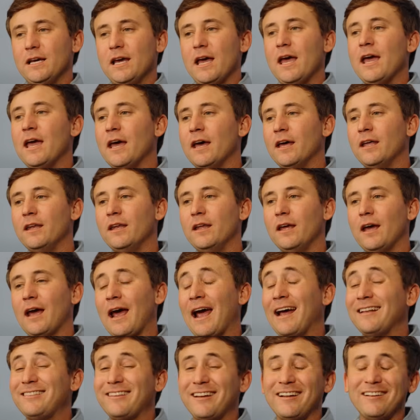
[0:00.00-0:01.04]
And
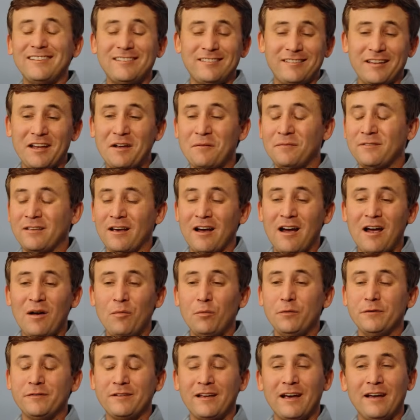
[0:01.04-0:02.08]
at that same time
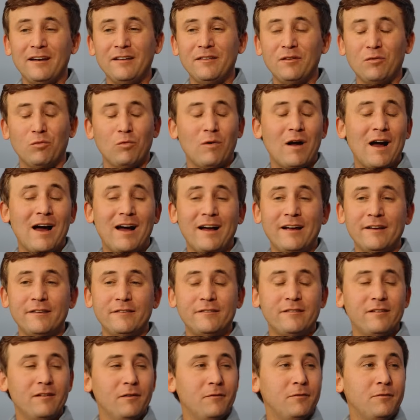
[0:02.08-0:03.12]
was kind of the
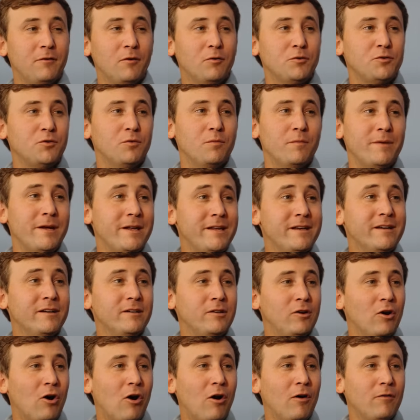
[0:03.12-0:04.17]
rise of social media
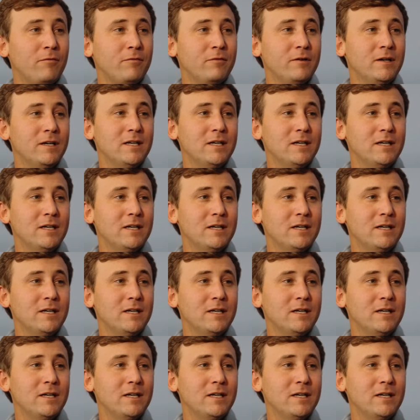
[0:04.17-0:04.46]
and golf